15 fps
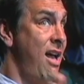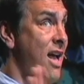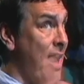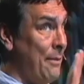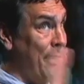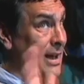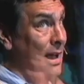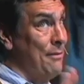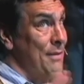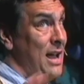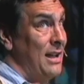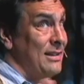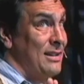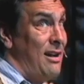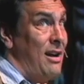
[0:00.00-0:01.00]
I mean, I'm
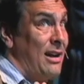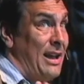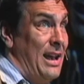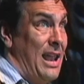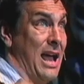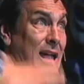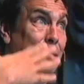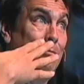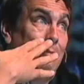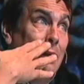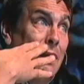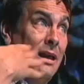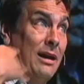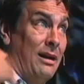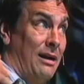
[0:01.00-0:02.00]
not talking like
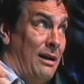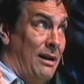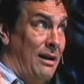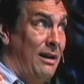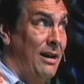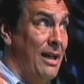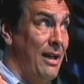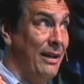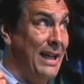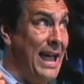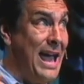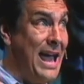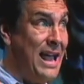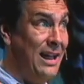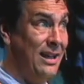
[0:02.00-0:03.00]
blur,
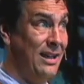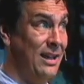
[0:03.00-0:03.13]
okay?